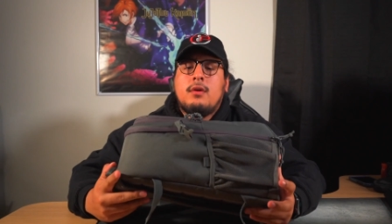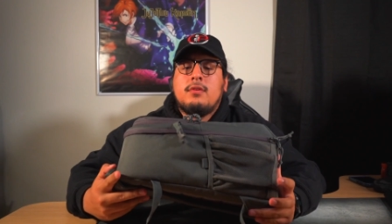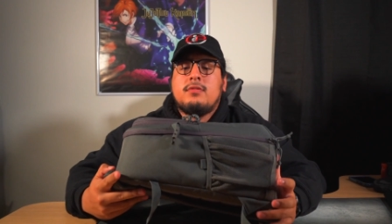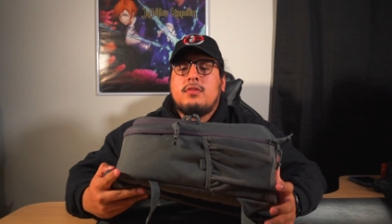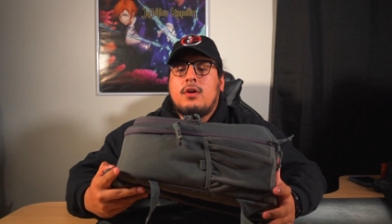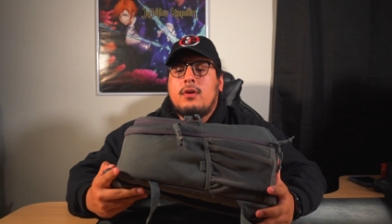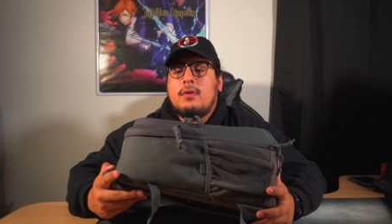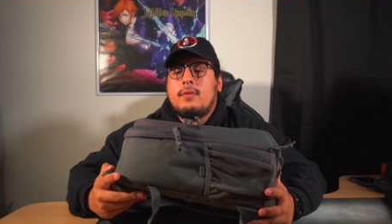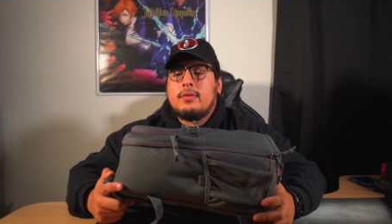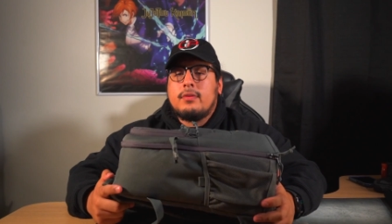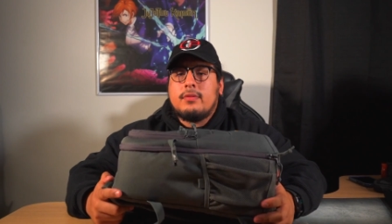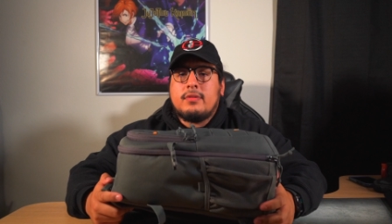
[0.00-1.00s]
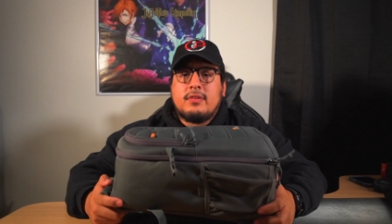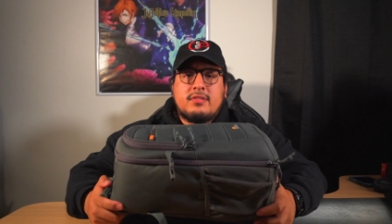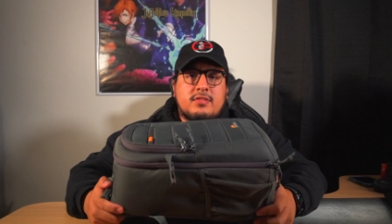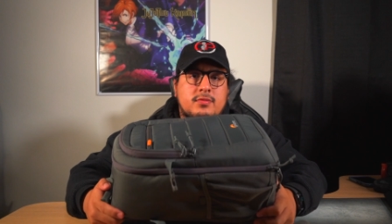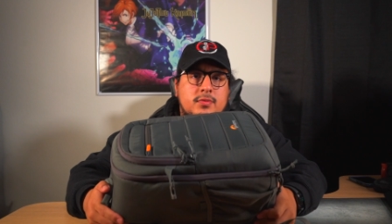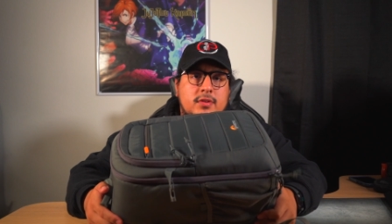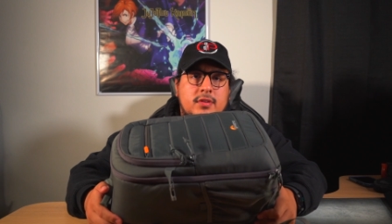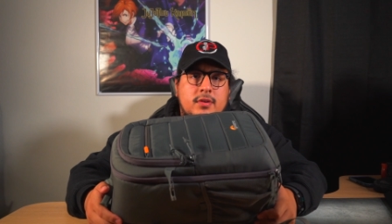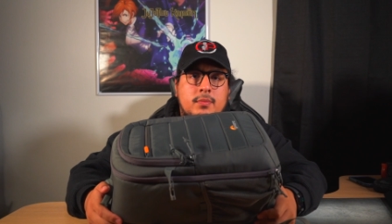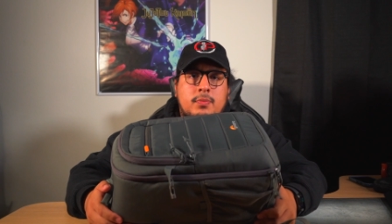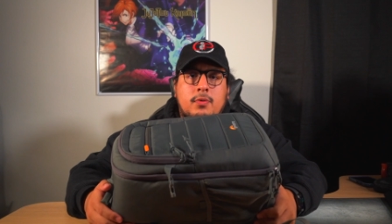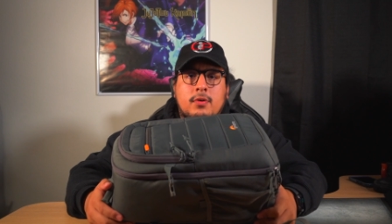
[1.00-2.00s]
So this is really
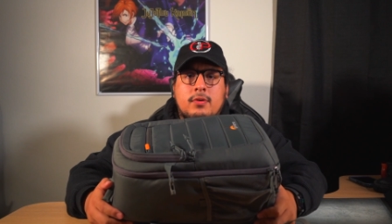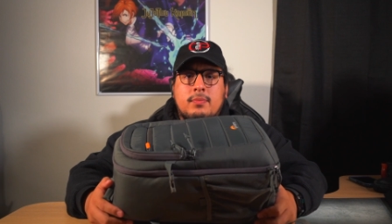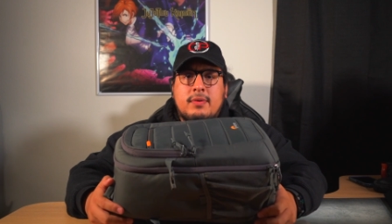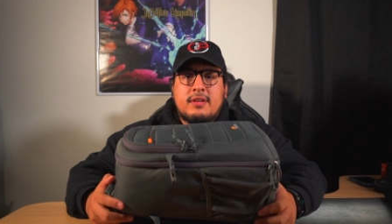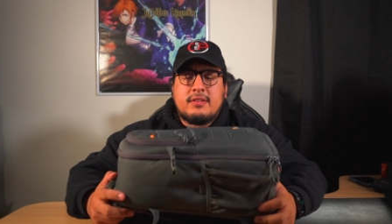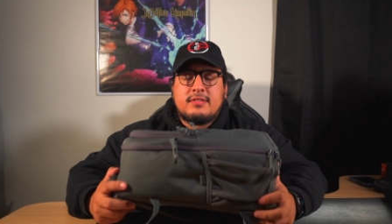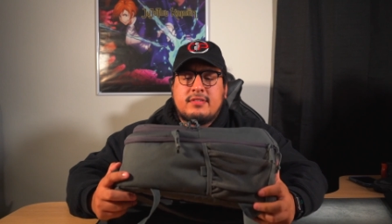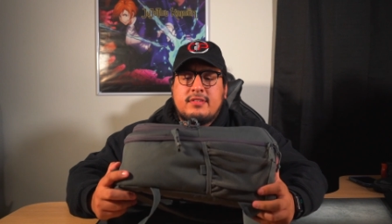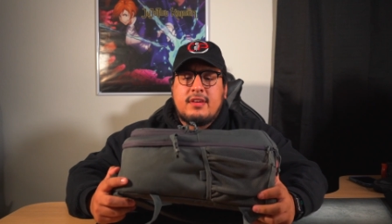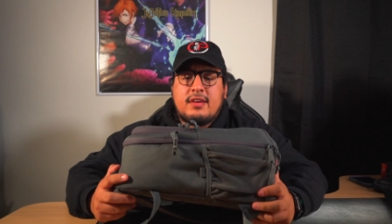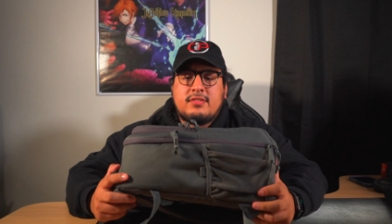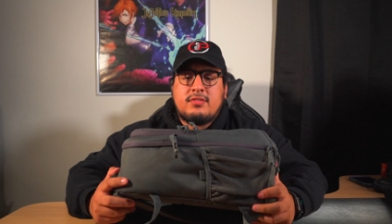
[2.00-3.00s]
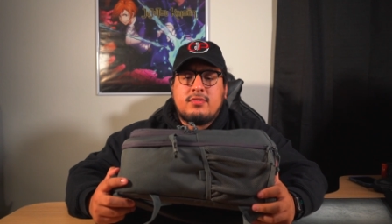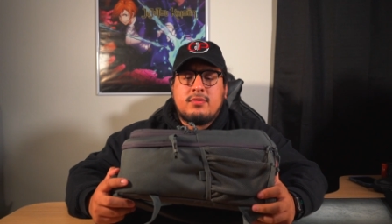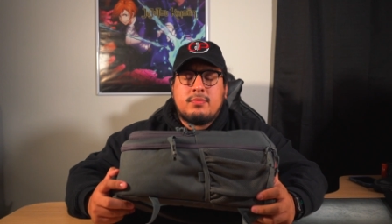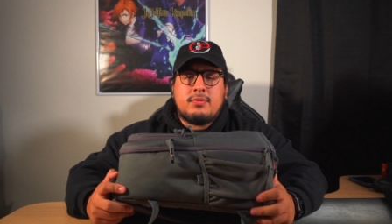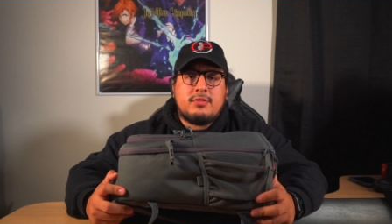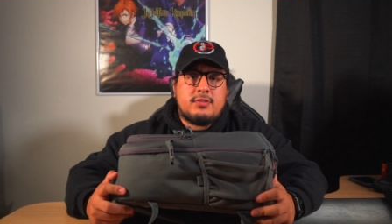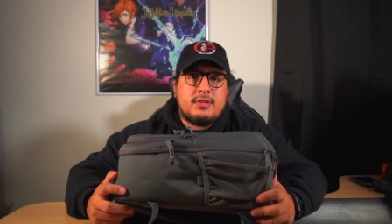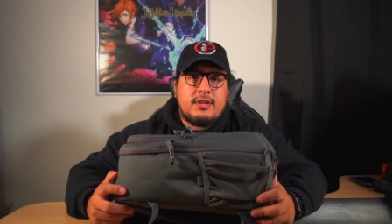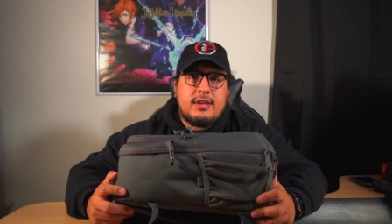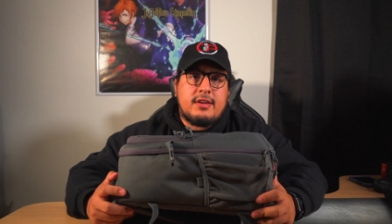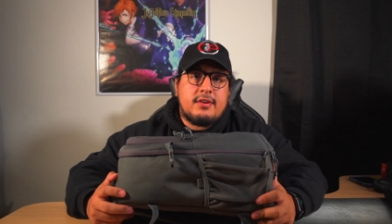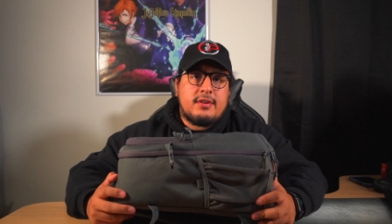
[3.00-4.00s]
important because yes, you can put your
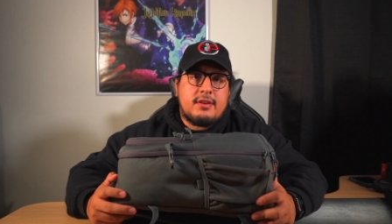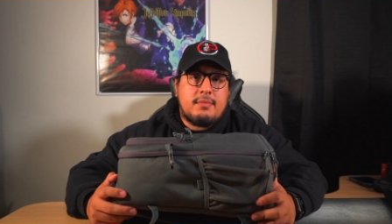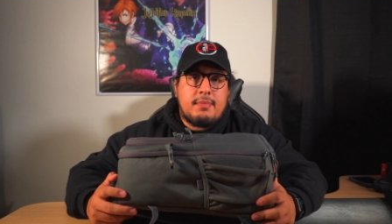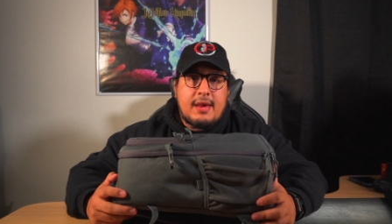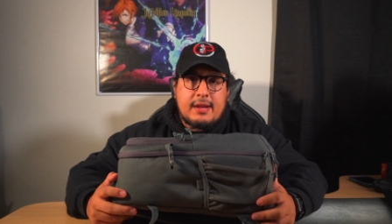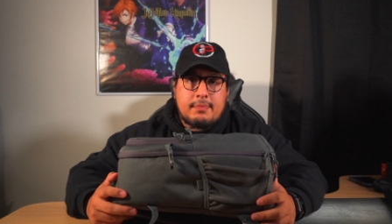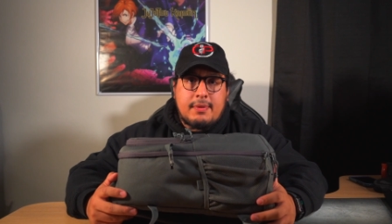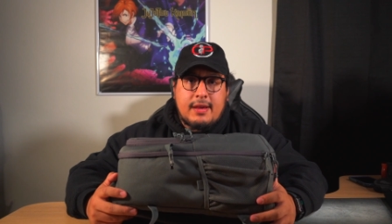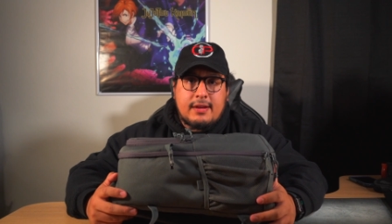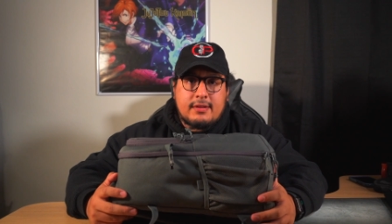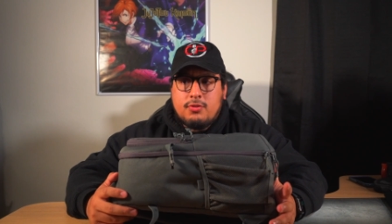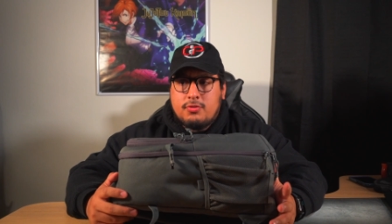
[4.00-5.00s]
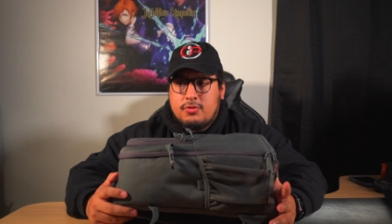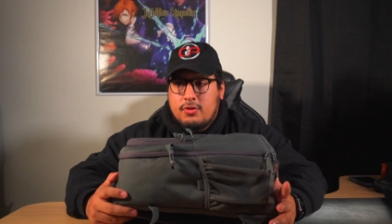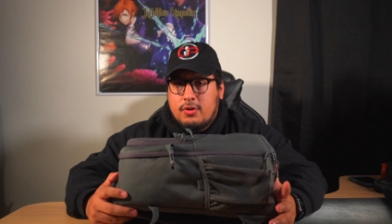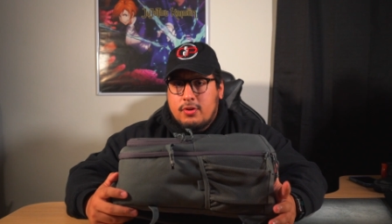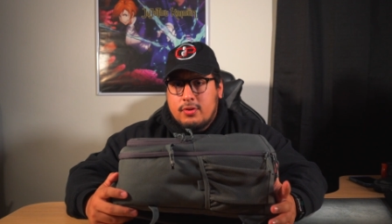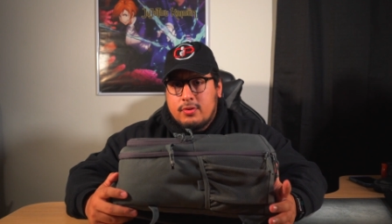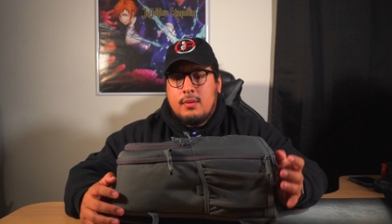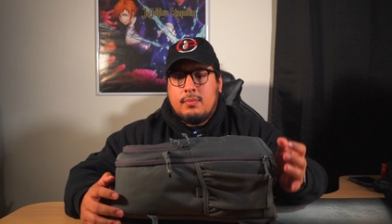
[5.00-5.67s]
gear in a backpack, sure,